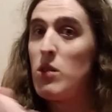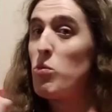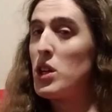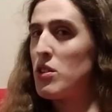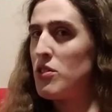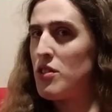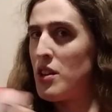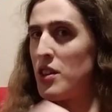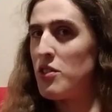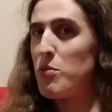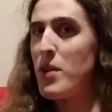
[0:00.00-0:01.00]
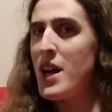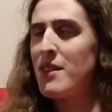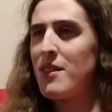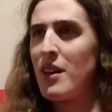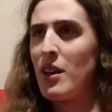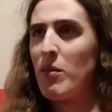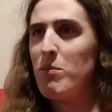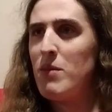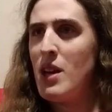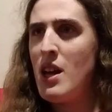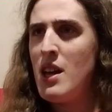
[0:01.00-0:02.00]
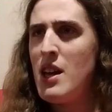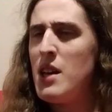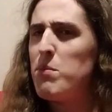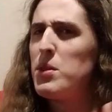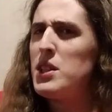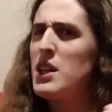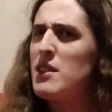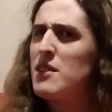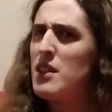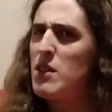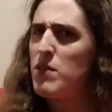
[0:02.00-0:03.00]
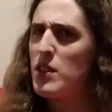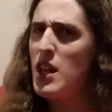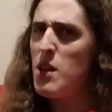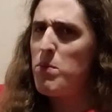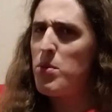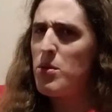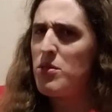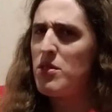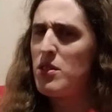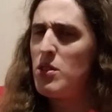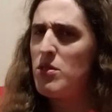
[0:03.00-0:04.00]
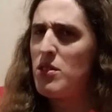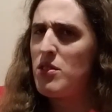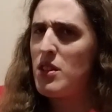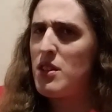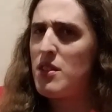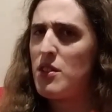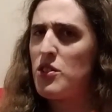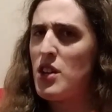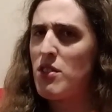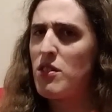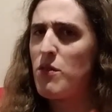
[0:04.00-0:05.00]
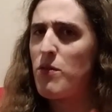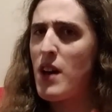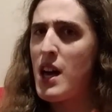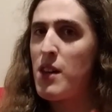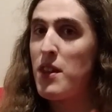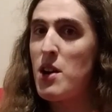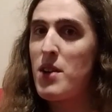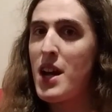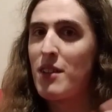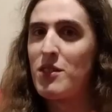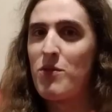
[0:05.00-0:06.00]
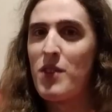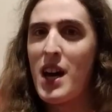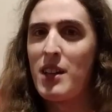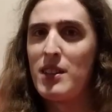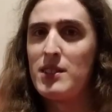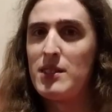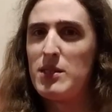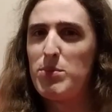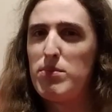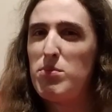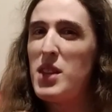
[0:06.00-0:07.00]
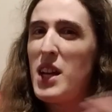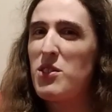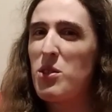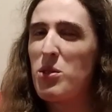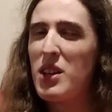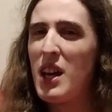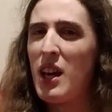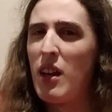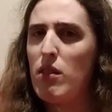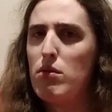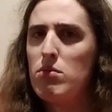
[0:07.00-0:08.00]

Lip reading: We consider this a bad thing. But yet, if a gay person uses it to justify their acts of violence, that's okay.